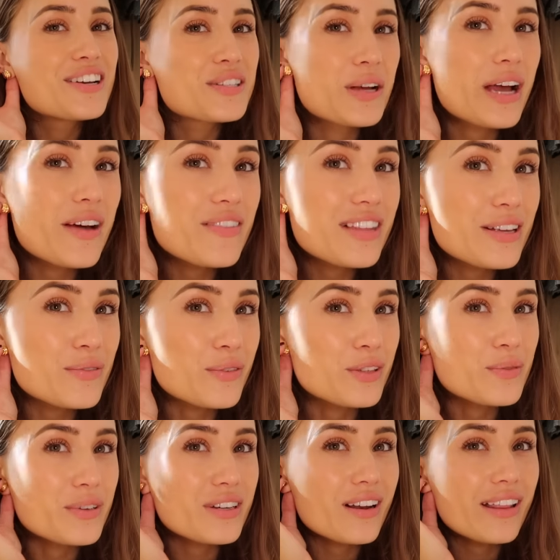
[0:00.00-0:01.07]
So I have these
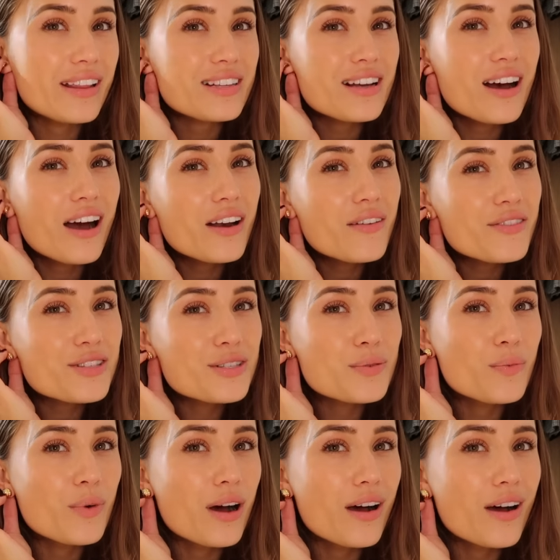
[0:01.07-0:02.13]
ones, which are like this kind of
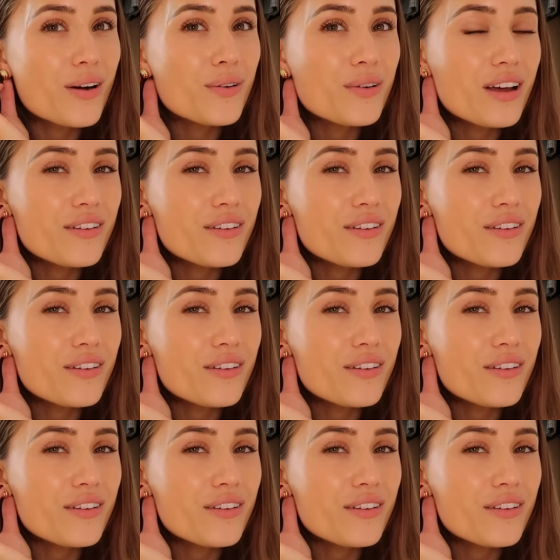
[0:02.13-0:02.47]
swirl